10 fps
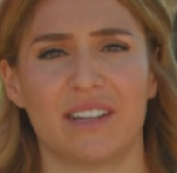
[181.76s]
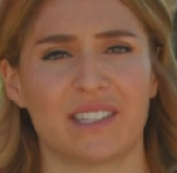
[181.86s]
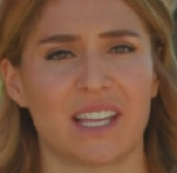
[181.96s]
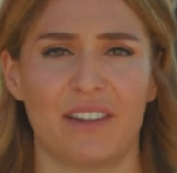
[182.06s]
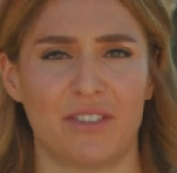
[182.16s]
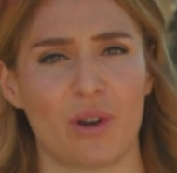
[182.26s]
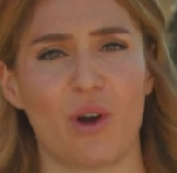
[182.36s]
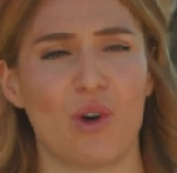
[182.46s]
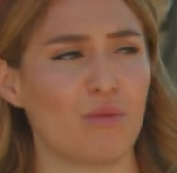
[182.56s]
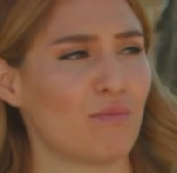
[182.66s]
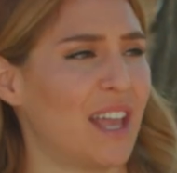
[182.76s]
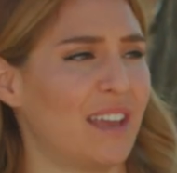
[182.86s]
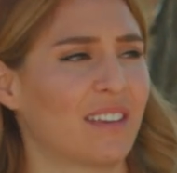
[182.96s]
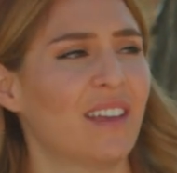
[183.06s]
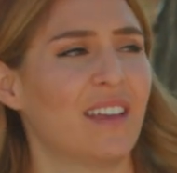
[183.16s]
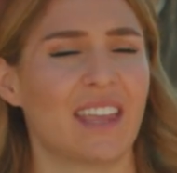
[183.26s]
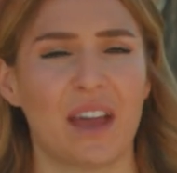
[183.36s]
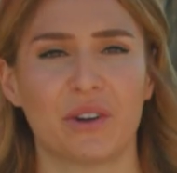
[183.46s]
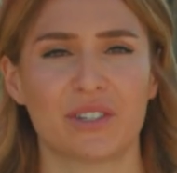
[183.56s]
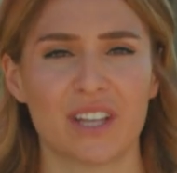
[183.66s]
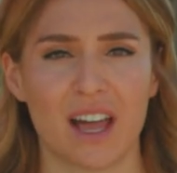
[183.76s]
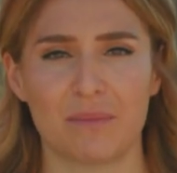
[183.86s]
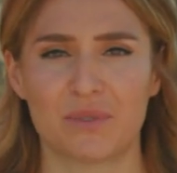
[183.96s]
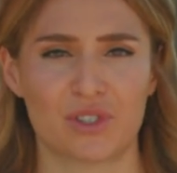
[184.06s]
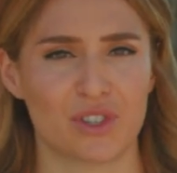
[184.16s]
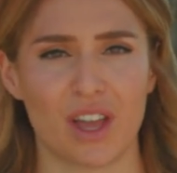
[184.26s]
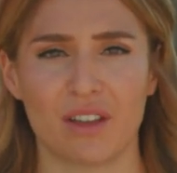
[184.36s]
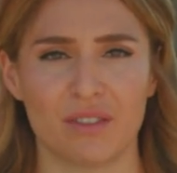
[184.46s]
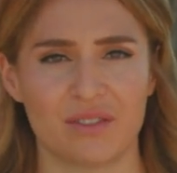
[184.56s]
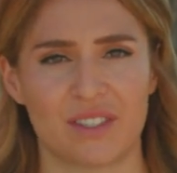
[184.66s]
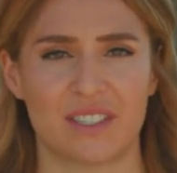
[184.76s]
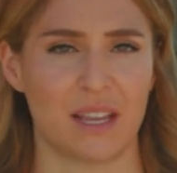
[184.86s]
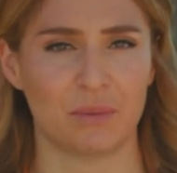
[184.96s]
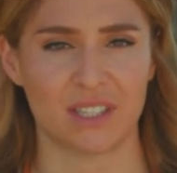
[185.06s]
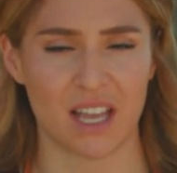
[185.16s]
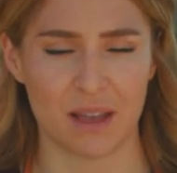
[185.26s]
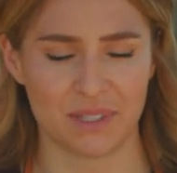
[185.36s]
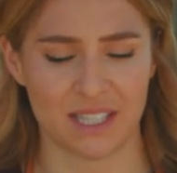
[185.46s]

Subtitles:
inside of your home, like countertops, shelves, tabletops,